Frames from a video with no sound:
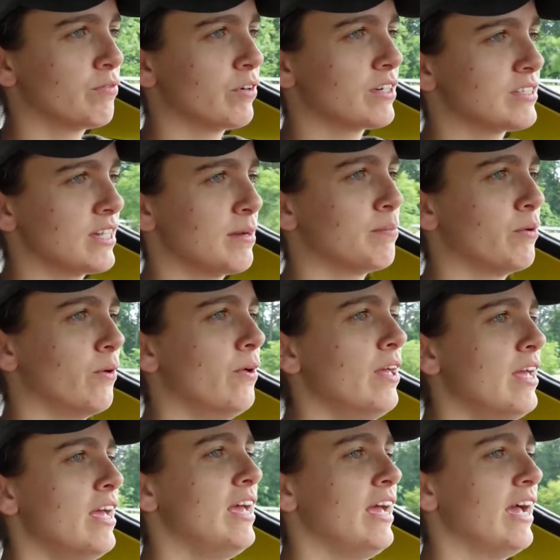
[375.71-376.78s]
for example,
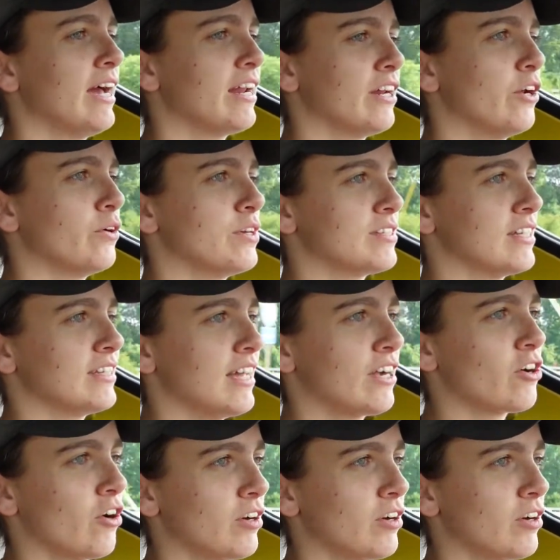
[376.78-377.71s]
and I noticed that that